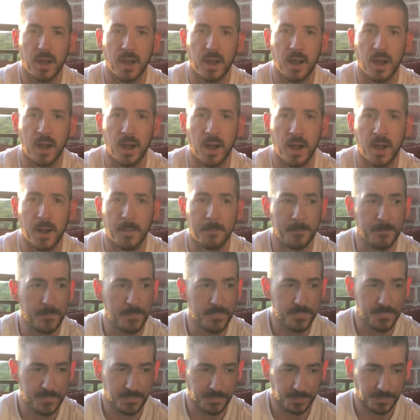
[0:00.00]

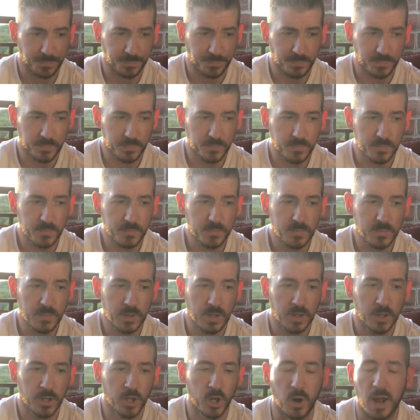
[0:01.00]

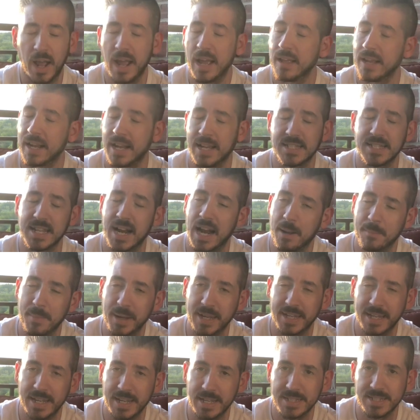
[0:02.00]
Like I said, I had
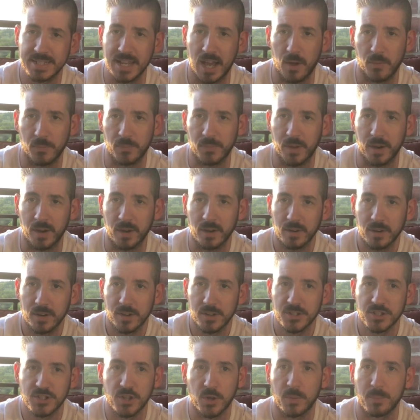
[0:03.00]
my kids out there,
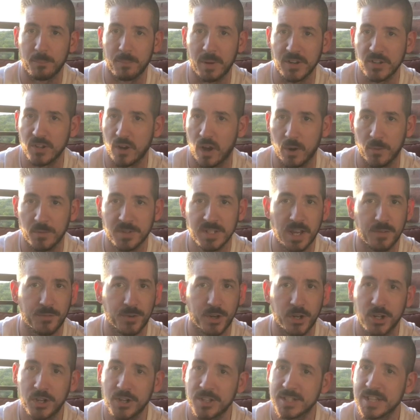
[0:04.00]
so my daughter was
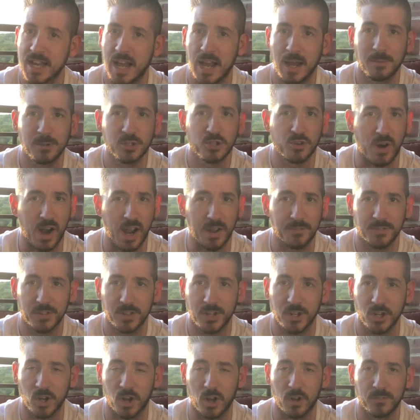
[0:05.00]
having a good time driving
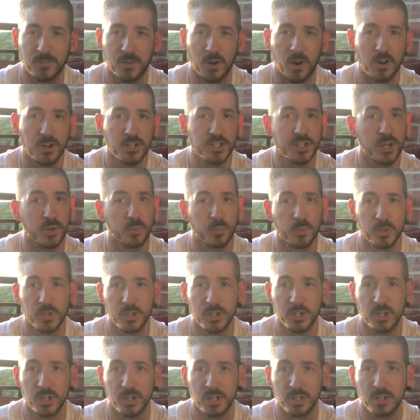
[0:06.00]
the golf cart. She had a
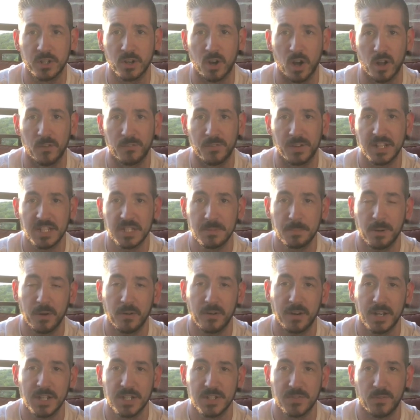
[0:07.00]
really good golf
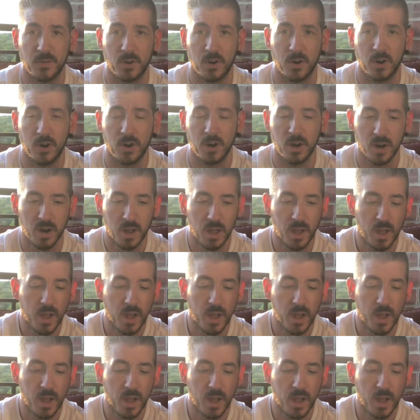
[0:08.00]
experience for her.